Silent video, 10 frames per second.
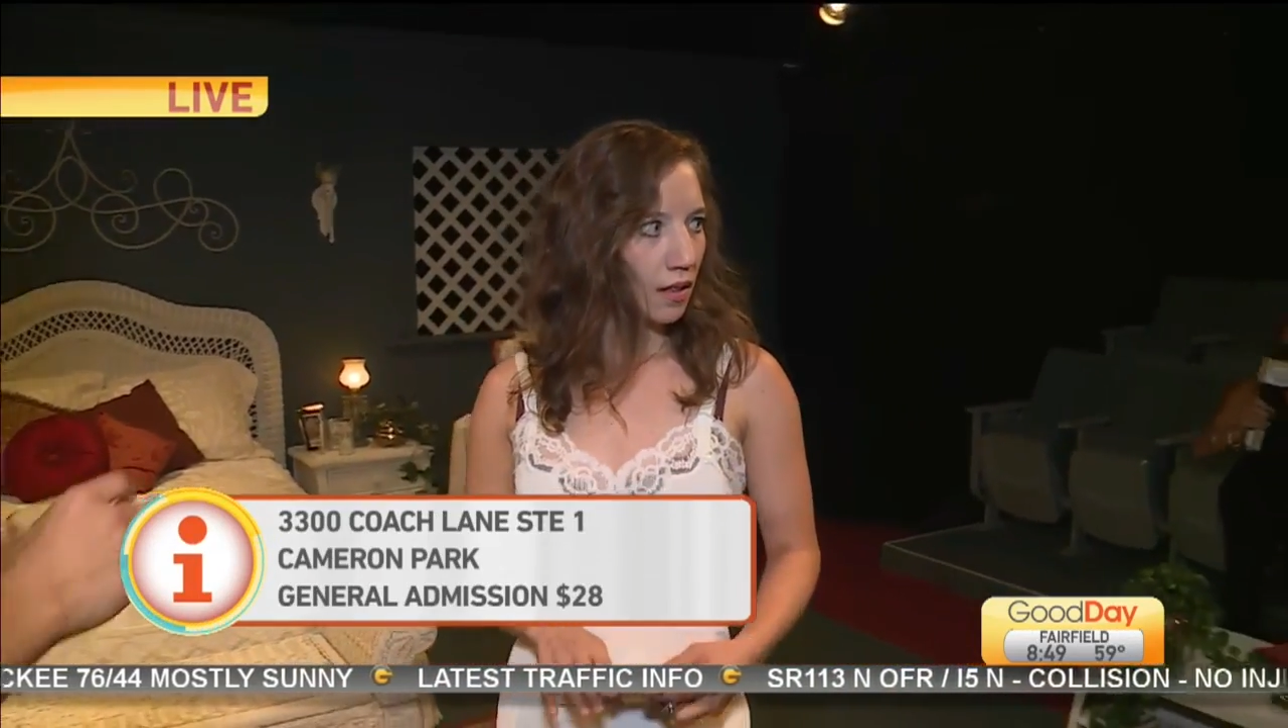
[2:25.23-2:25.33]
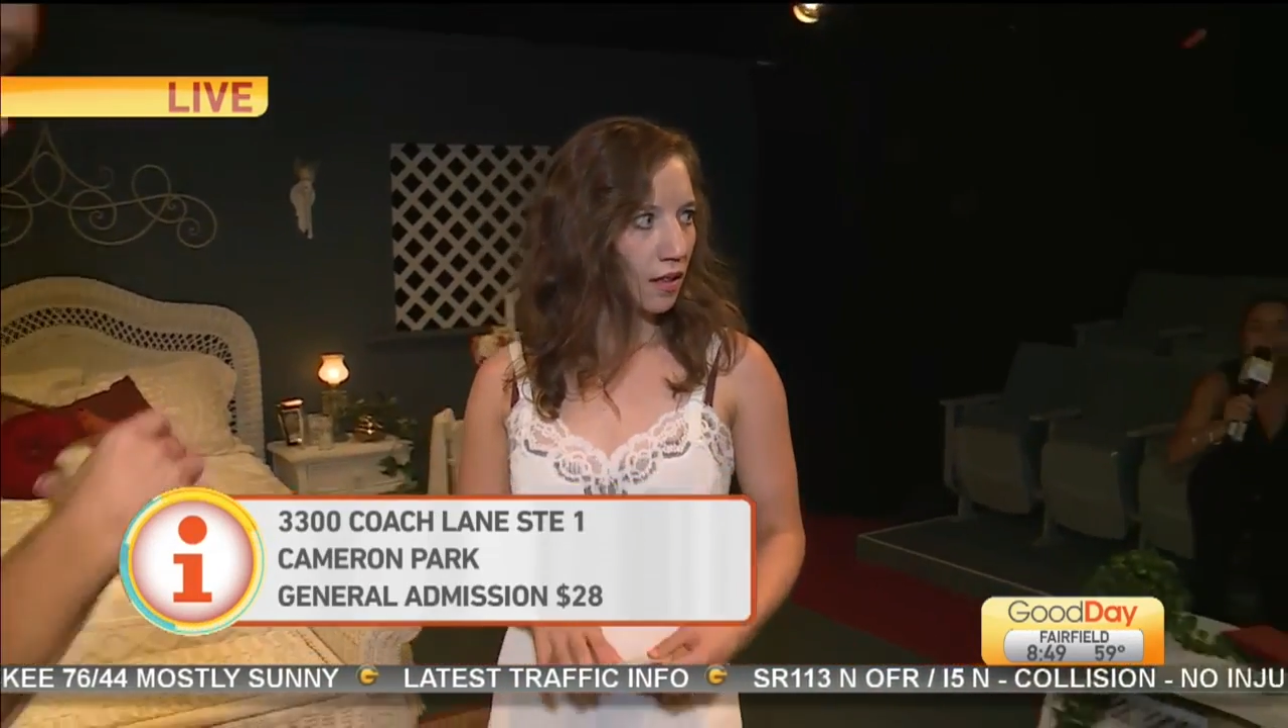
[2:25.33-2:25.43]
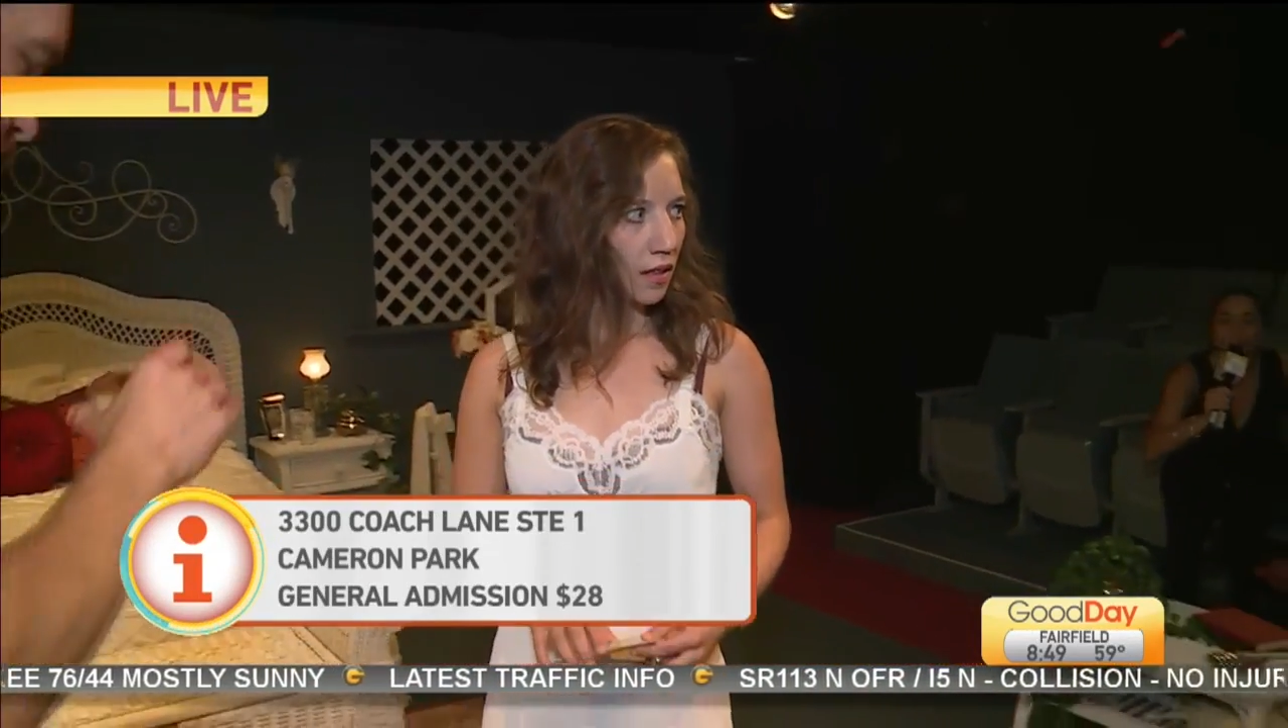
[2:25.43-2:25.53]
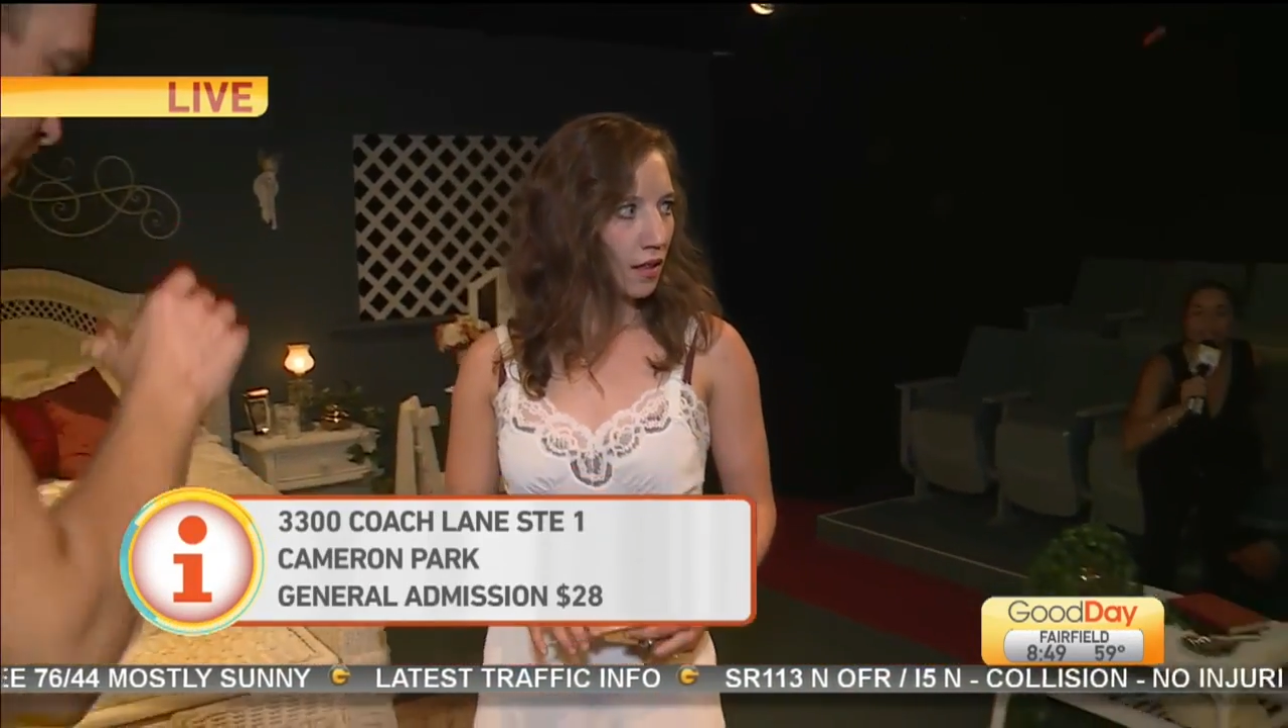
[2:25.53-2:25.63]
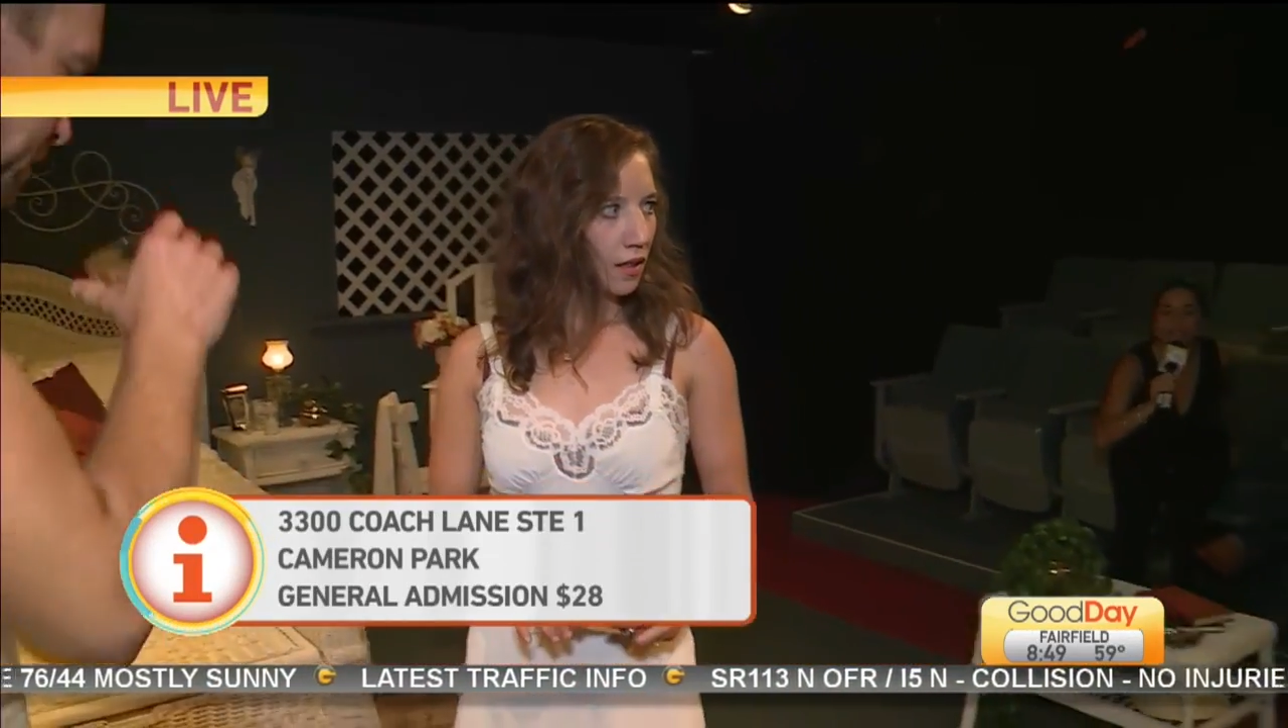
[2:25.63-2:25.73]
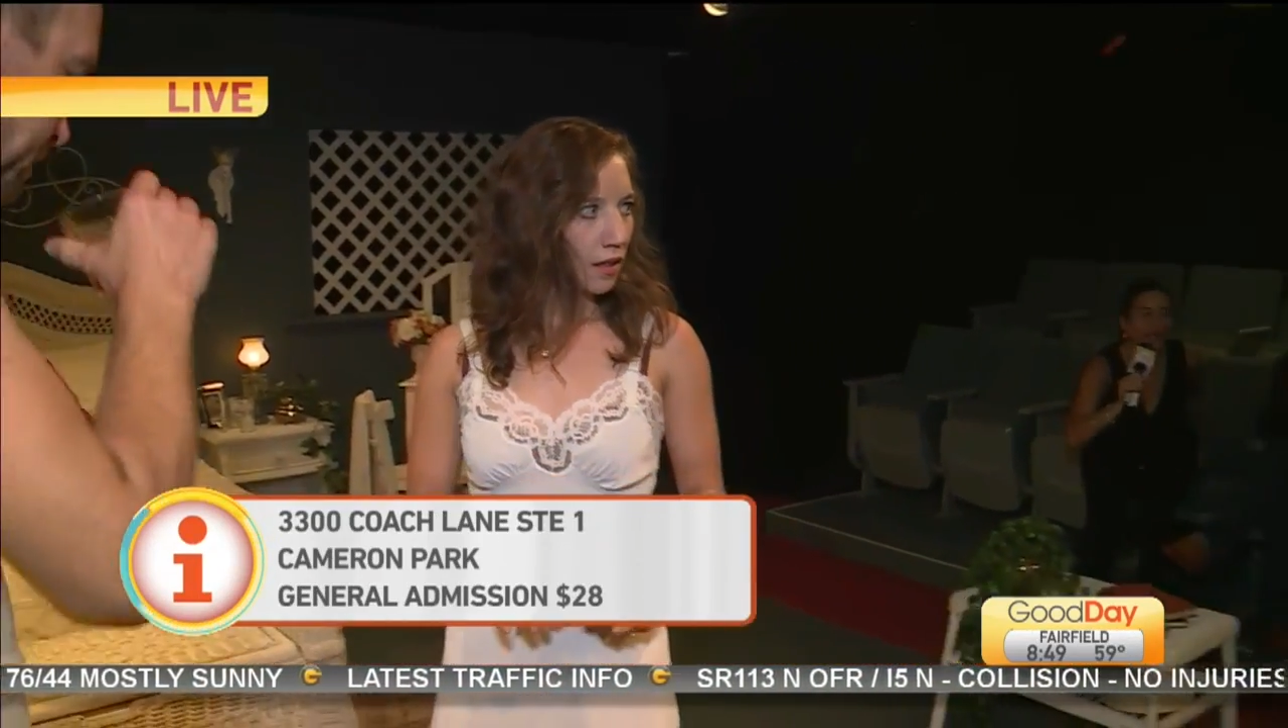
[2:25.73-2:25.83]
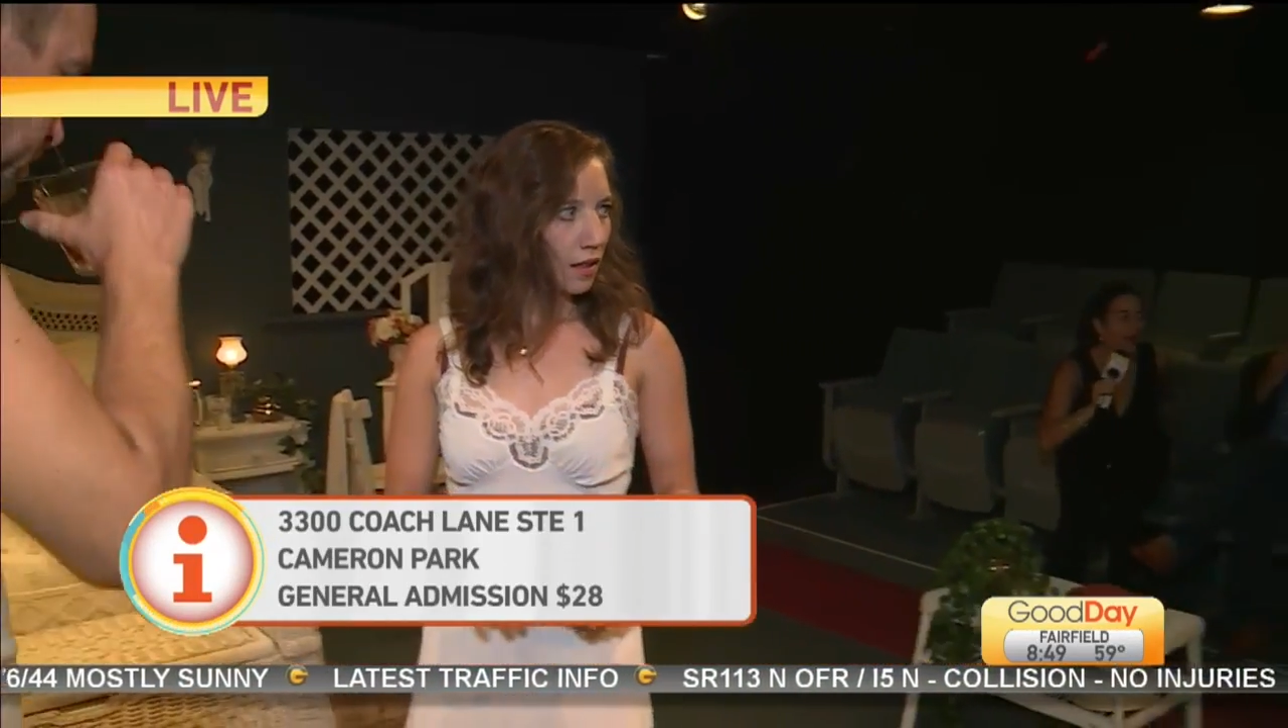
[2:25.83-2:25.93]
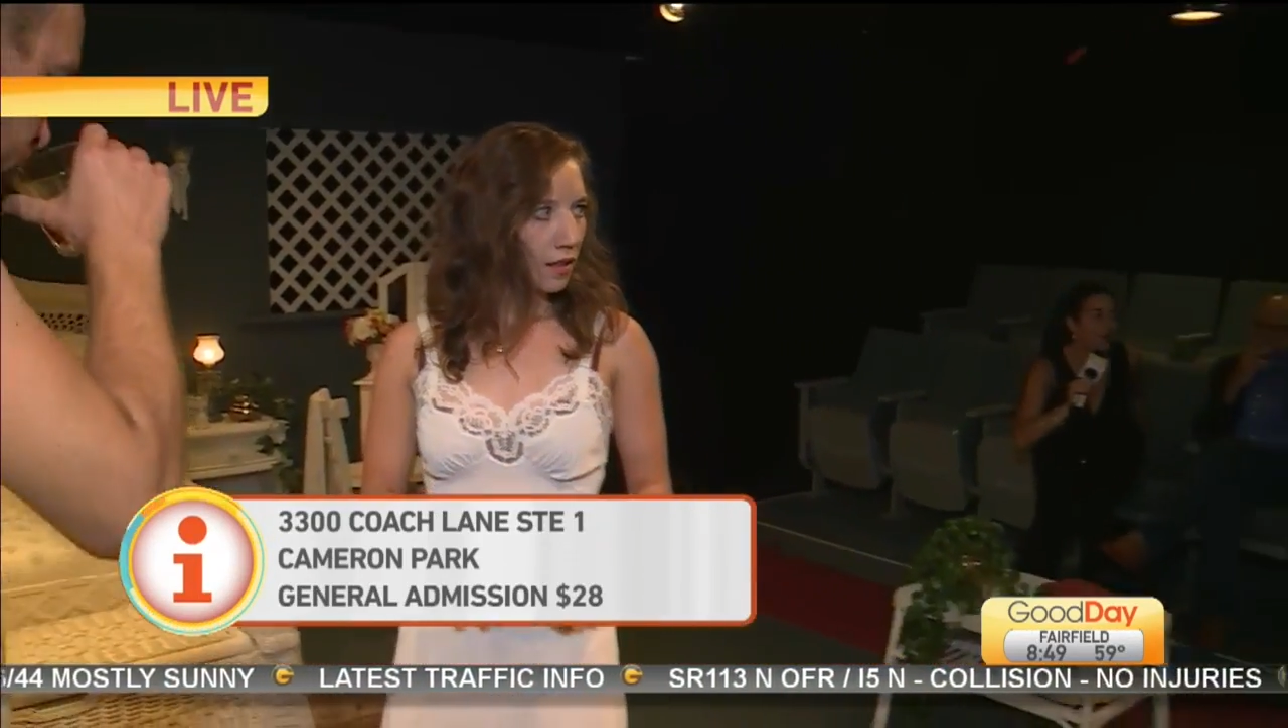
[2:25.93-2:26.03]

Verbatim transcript: This is like,